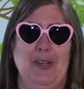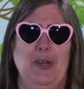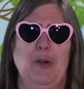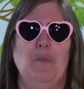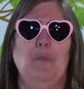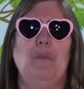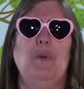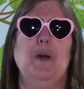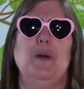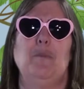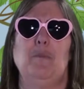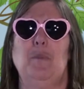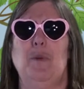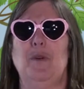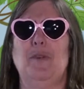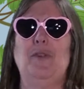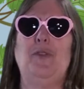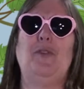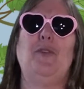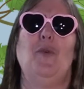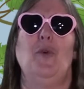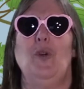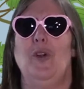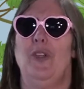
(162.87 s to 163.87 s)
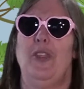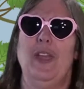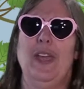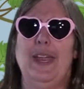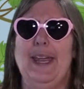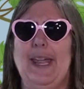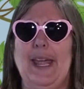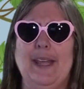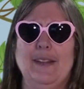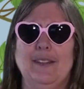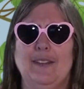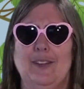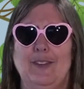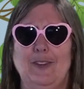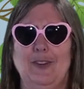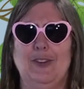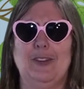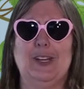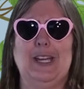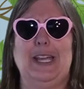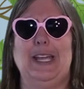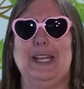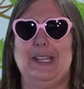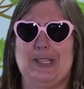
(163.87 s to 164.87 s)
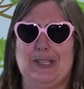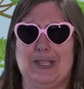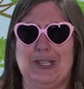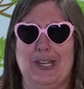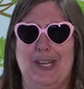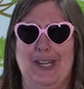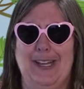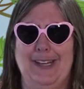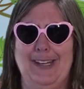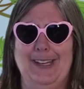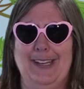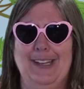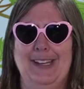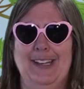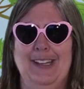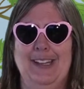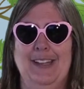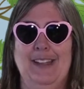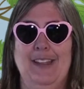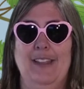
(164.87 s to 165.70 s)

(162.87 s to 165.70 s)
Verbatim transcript: but before they get to your kitchen,